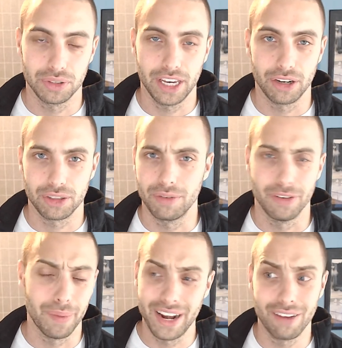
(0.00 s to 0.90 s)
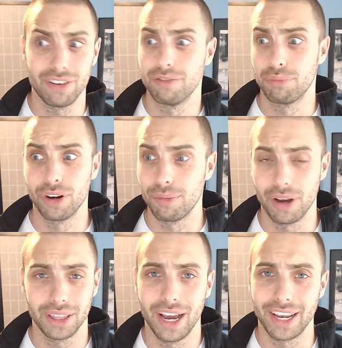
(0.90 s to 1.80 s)
of those later. Some of them I never even put
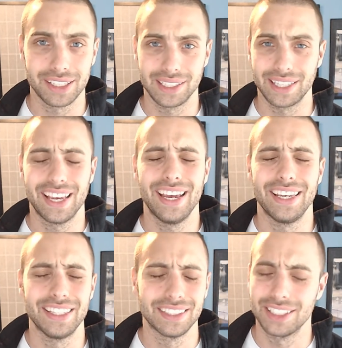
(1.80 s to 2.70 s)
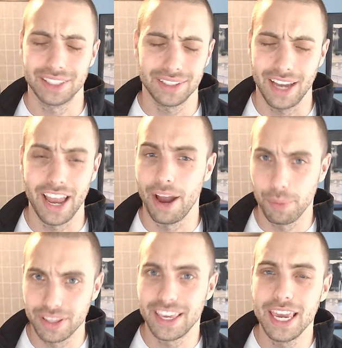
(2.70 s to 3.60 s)
up online because I was like, that is just. I,
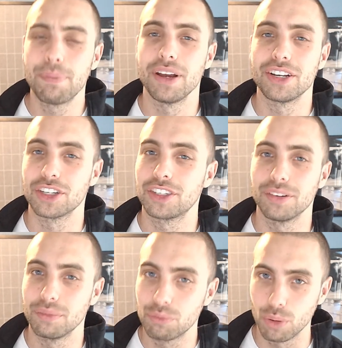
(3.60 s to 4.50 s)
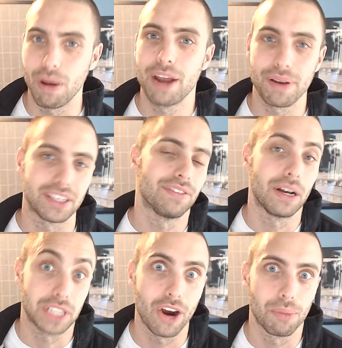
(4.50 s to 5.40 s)
I would keep it just to remind myself
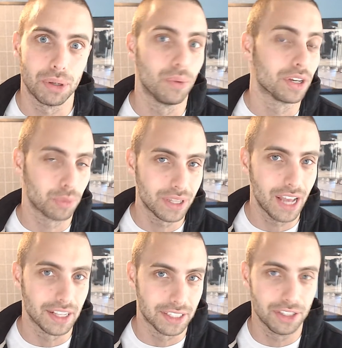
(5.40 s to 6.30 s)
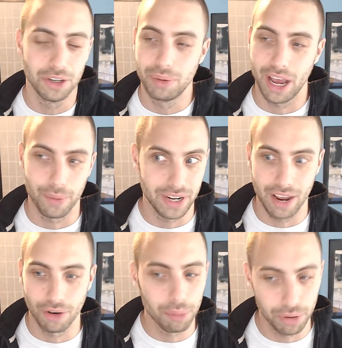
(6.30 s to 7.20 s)
how terrible was, what not to do, but I would
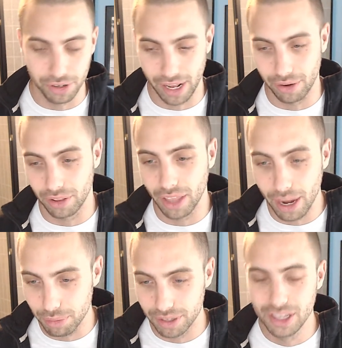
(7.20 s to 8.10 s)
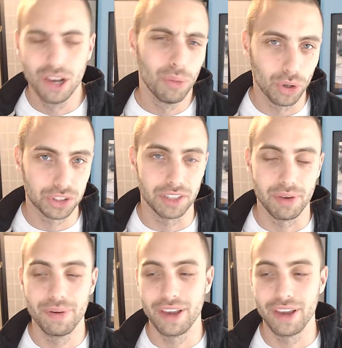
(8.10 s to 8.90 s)
never put it out online. But we'll see.